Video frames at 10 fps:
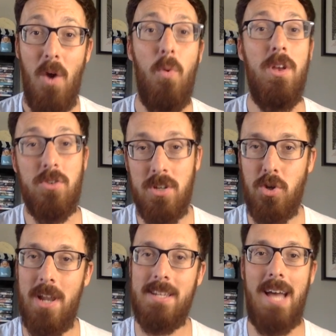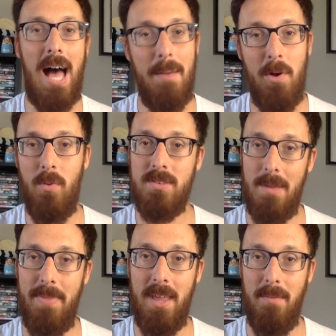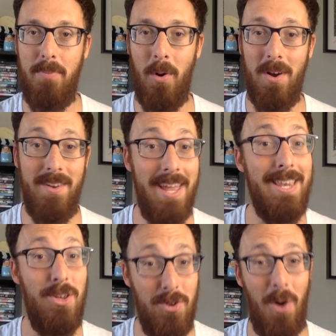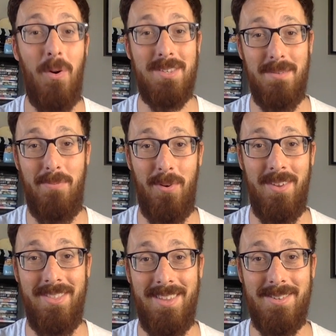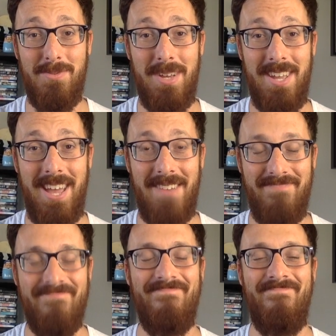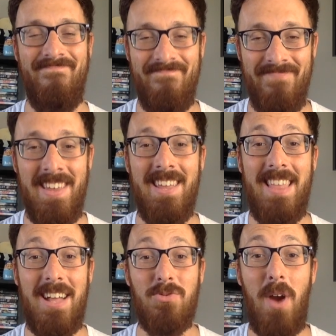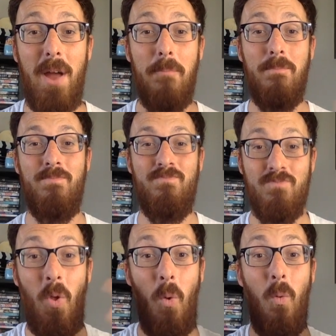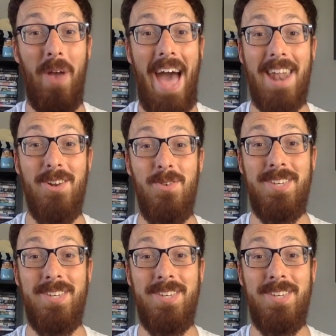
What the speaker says: We usually try to time it with something important, and you know what's important this weekend? That's right. We got a new